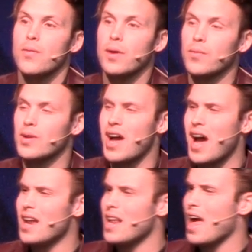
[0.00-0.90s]
when we're
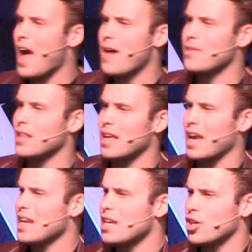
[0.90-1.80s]
not having
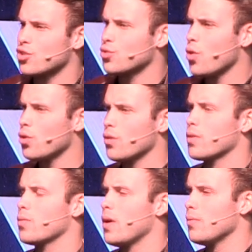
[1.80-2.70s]
like any control
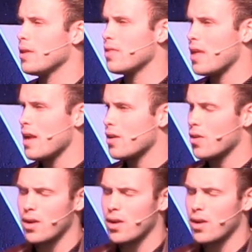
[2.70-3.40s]
over what we think,